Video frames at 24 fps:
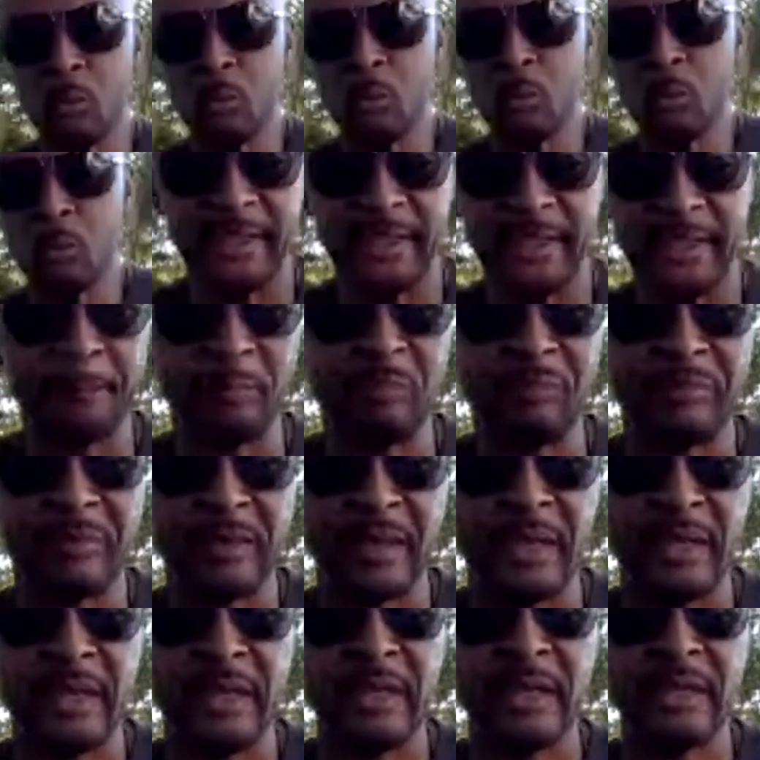say,
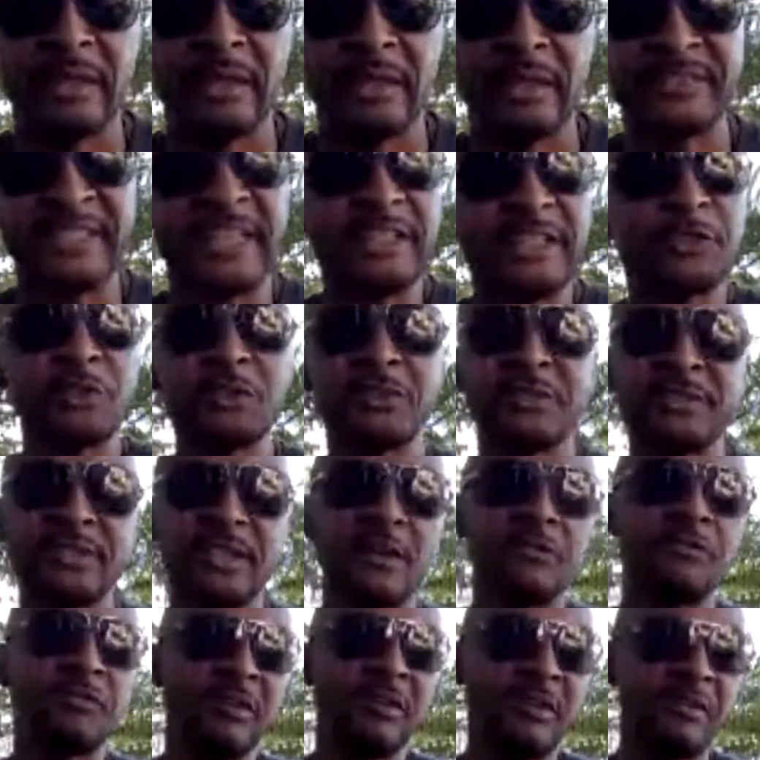set
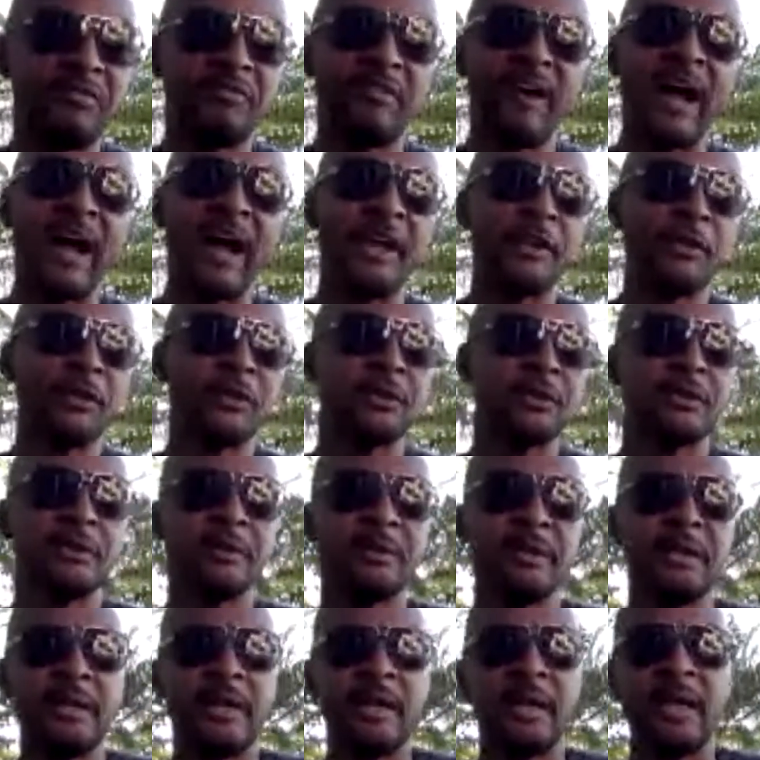yourself on fire
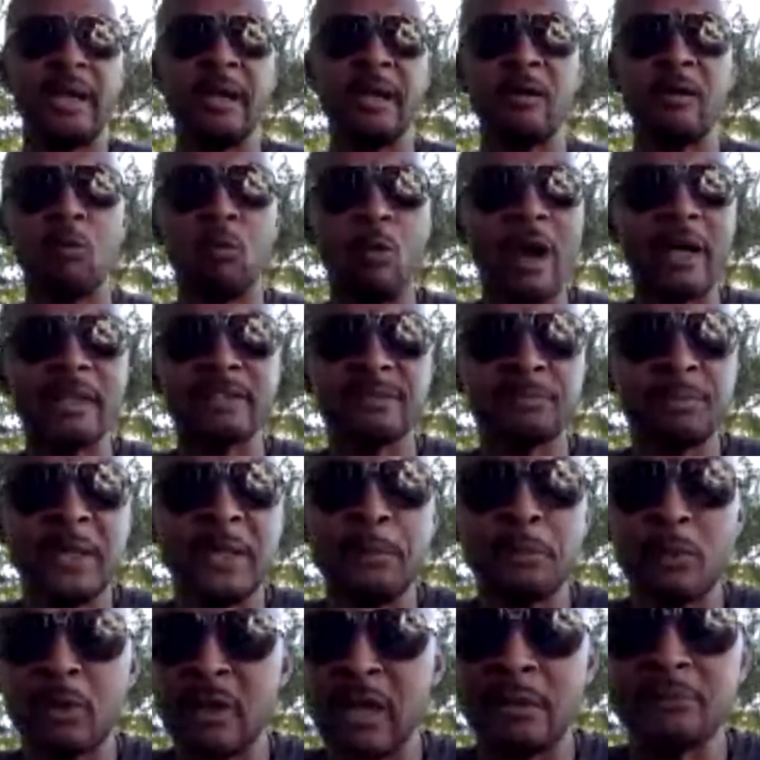and watch
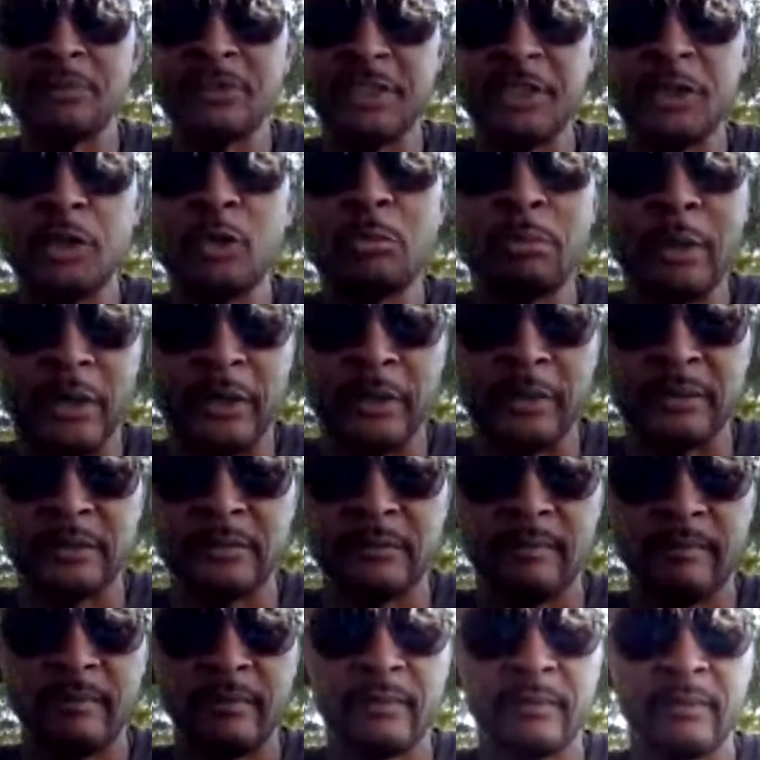people come see you burn.
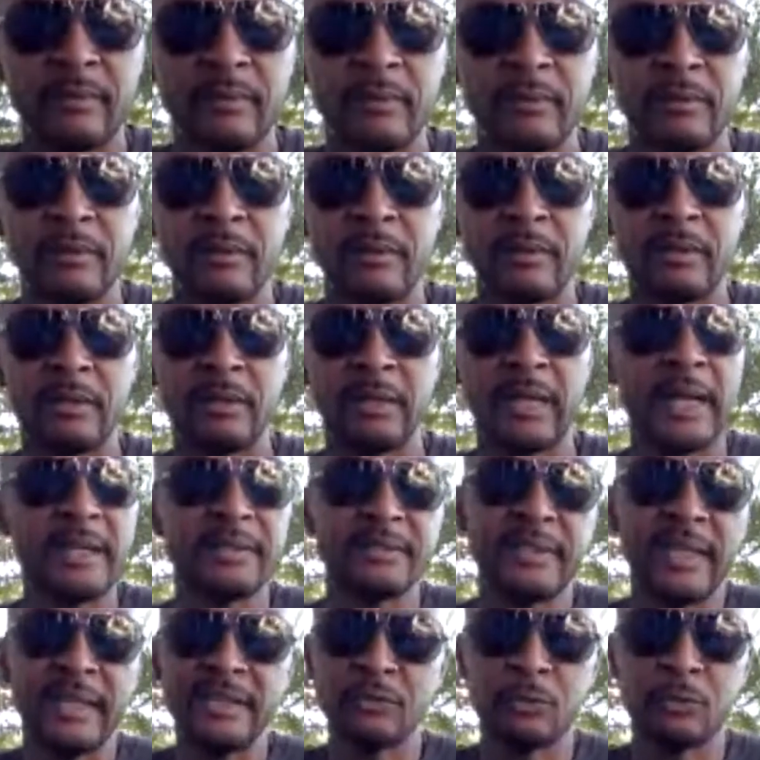Guys,
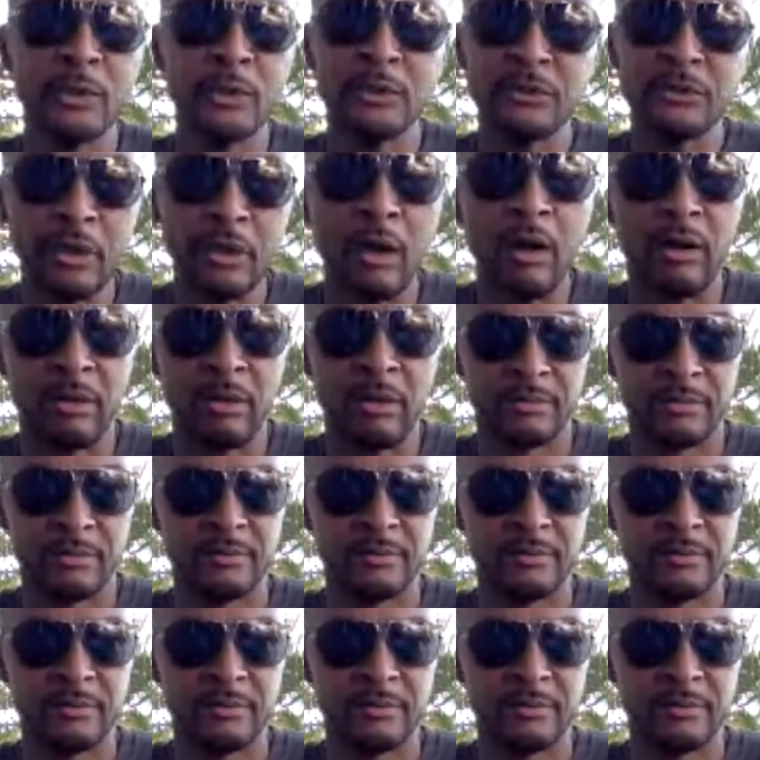that's real talk.